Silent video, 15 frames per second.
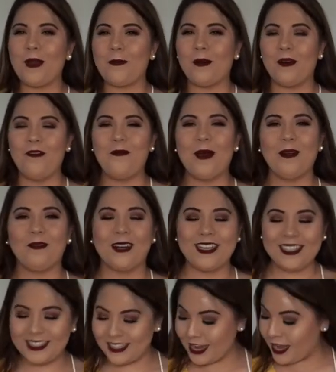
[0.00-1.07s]
above my
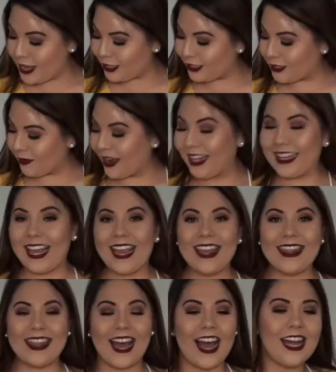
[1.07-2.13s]
wrist. So I
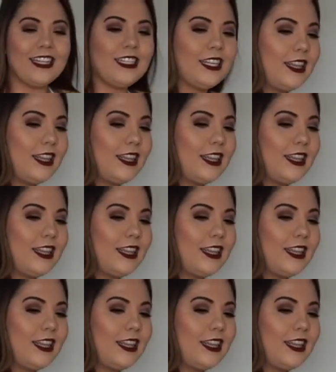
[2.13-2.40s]
like that.